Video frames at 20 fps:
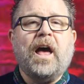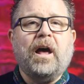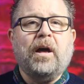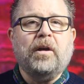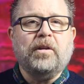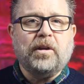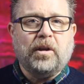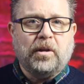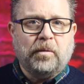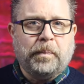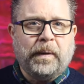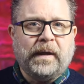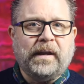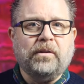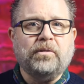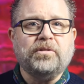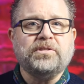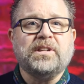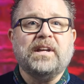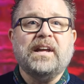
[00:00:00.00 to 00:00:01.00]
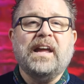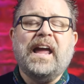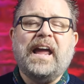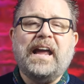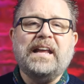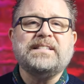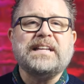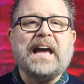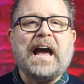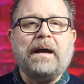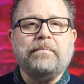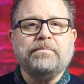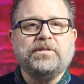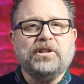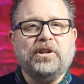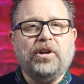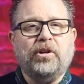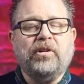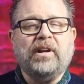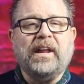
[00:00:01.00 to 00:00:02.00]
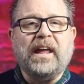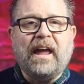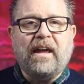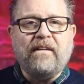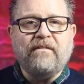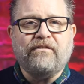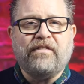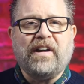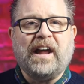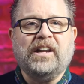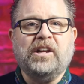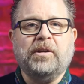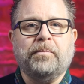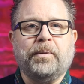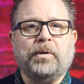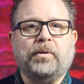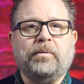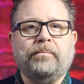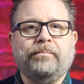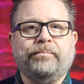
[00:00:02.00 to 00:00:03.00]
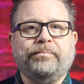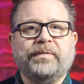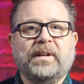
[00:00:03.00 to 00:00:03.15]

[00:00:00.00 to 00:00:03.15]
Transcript: appeals is absolutely invaluable.